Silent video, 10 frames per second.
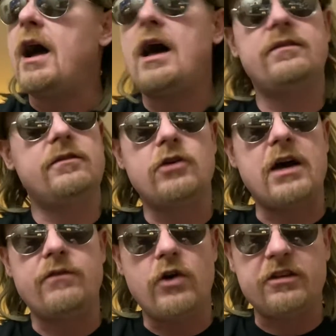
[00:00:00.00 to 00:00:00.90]
I still
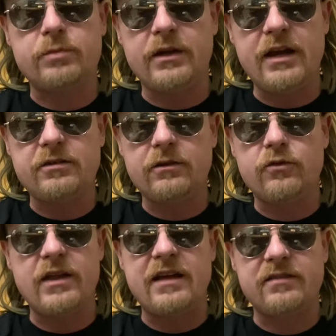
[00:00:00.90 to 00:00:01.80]
have no explanation
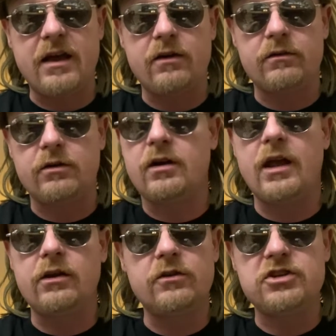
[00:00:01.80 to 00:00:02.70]
for that sound. All
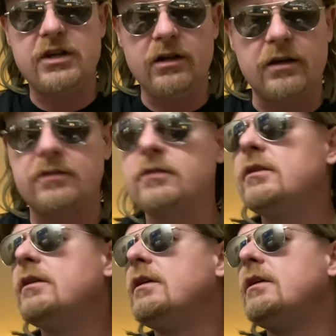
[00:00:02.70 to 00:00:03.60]
I know is she looked.
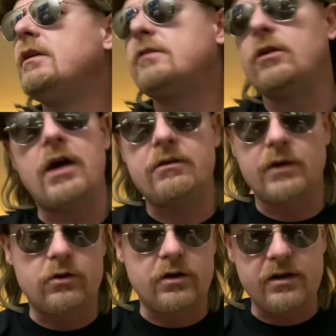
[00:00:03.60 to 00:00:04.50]
So I
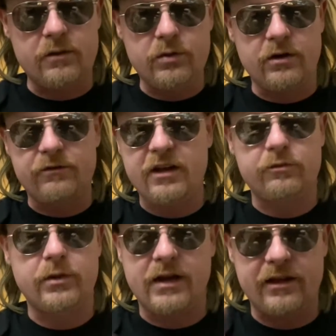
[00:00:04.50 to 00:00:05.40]
recorded it and put it on
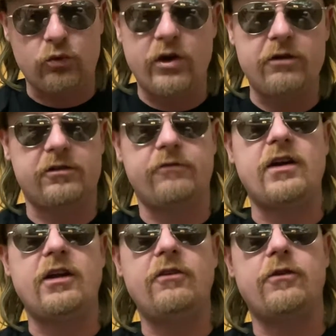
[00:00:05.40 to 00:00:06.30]
Facebook. I swear there's a
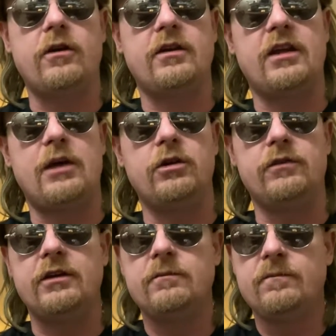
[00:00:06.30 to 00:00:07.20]
fucking fart in that movie.